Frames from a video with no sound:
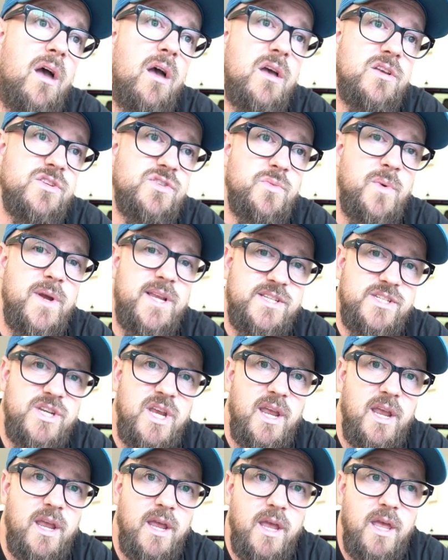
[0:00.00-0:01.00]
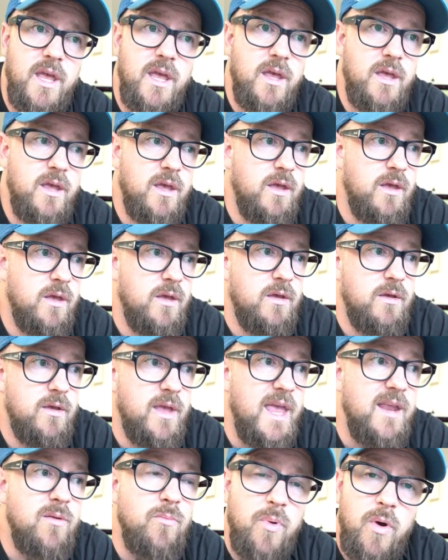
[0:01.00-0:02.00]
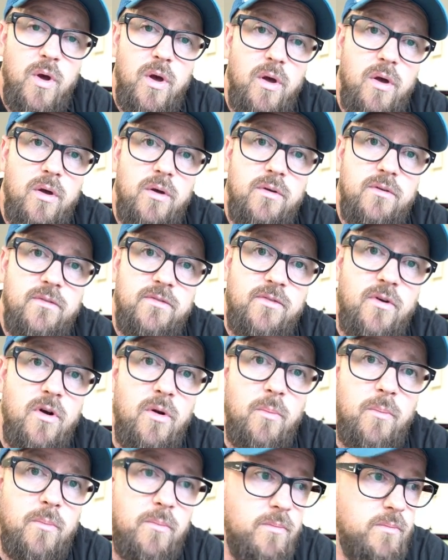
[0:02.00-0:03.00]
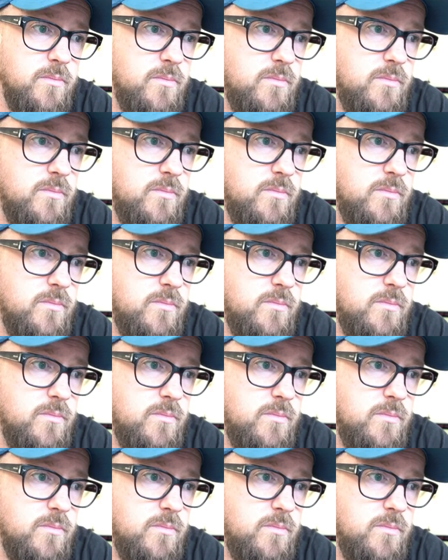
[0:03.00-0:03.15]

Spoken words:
a switching input from,